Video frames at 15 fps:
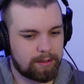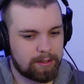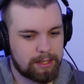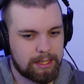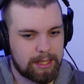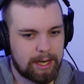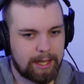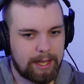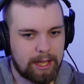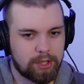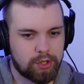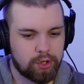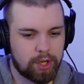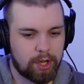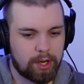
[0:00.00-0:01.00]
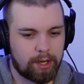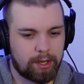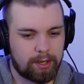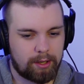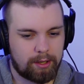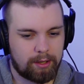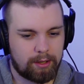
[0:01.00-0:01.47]
did I get Jihyun
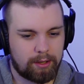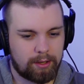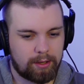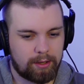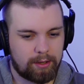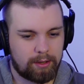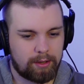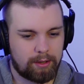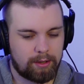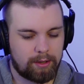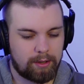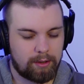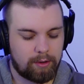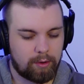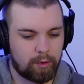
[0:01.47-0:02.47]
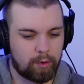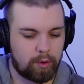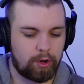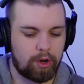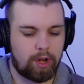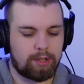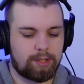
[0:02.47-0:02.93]
or
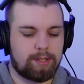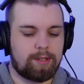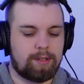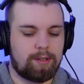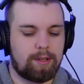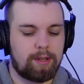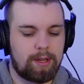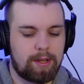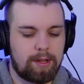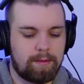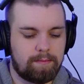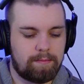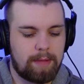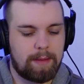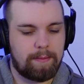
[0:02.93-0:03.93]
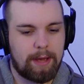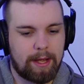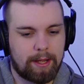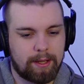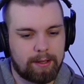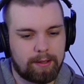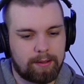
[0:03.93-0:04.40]
not? Maybe I
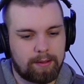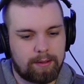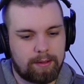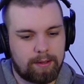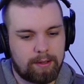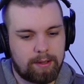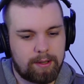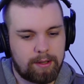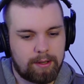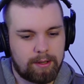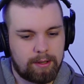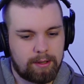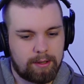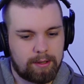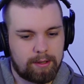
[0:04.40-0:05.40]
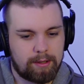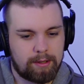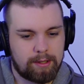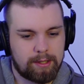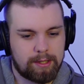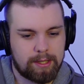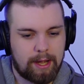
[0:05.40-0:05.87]
can
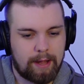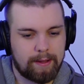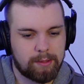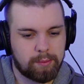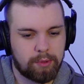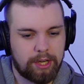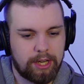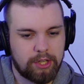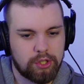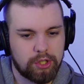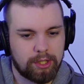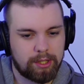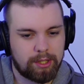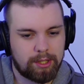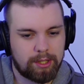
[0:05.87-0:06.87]
start this prediction.